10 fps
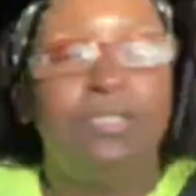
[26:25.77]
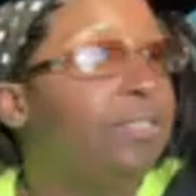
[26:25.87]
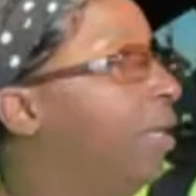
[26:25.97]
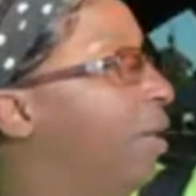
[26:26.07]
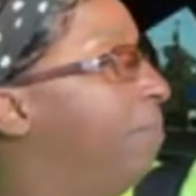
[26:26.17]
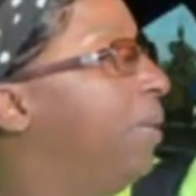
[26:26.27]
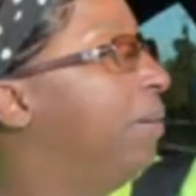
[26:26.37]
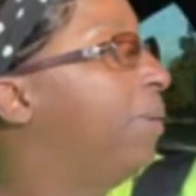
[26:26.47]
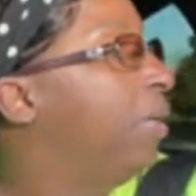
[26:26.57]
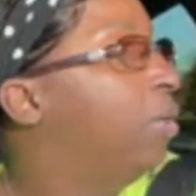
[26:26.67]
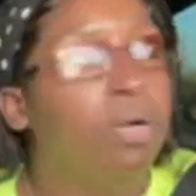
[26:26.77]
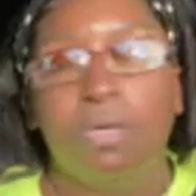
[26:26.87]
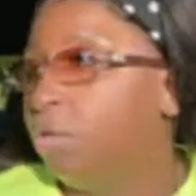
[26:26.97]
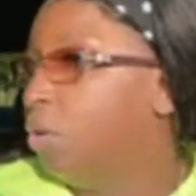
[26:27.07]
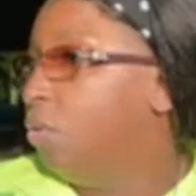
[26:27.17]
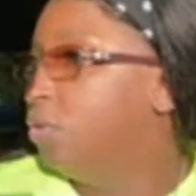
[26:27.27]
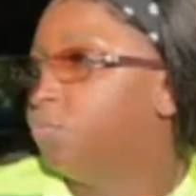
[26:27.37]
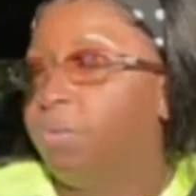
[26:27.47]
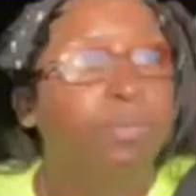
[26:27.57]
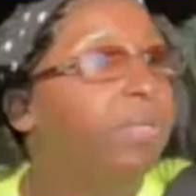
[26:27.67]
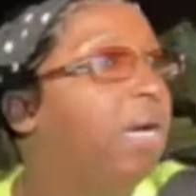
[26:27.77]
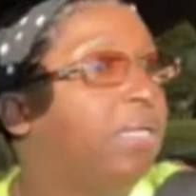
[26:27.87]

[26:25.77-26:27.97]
Shut up. Me and my daughter, the oldest one, we got